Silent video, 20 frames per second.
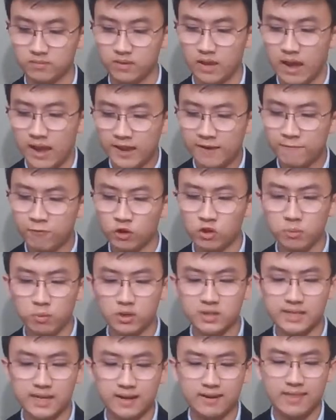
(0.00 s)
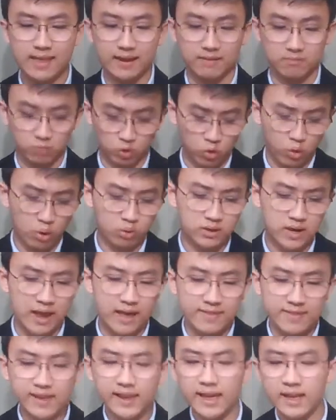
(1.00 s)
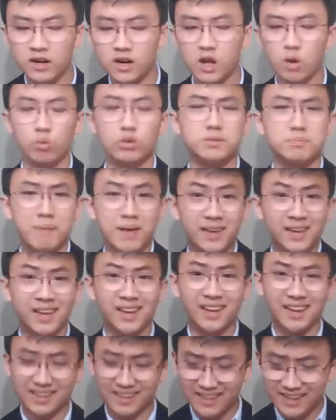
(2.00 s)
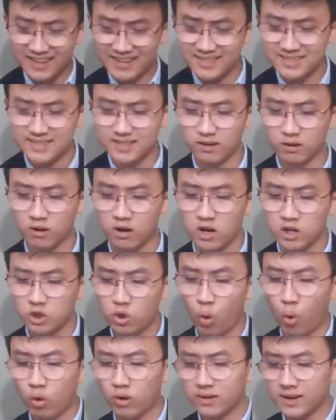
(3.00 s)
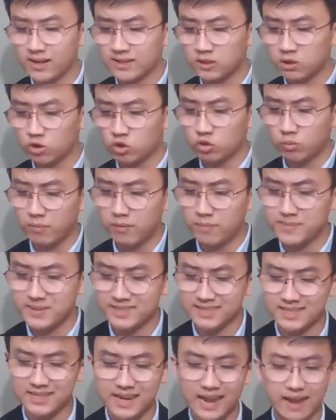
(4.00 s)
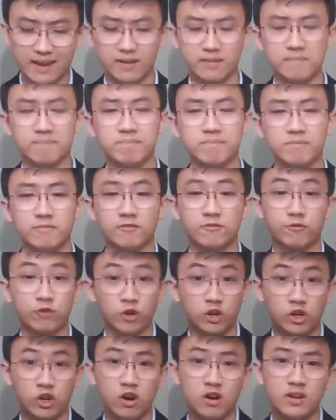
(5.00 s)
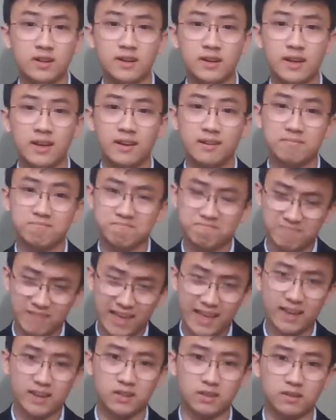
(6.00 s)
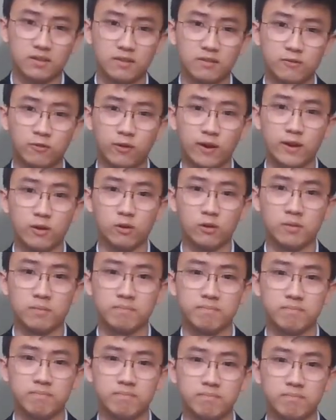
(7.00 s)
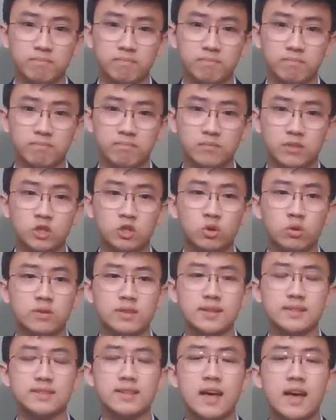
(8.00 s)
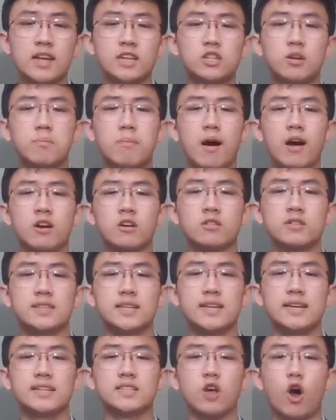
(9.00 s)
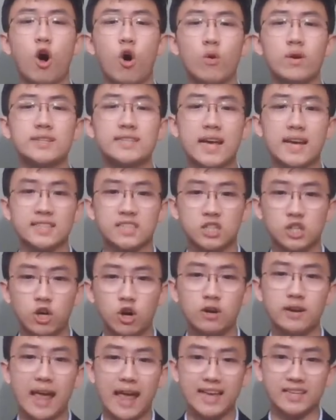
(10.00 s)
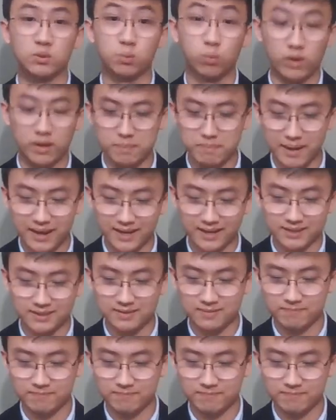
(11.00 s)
He furthermore stated that, quote, the internet was making it easier to organize social movements today, for good and for ill. The truth is, democracy is always as good as we make it.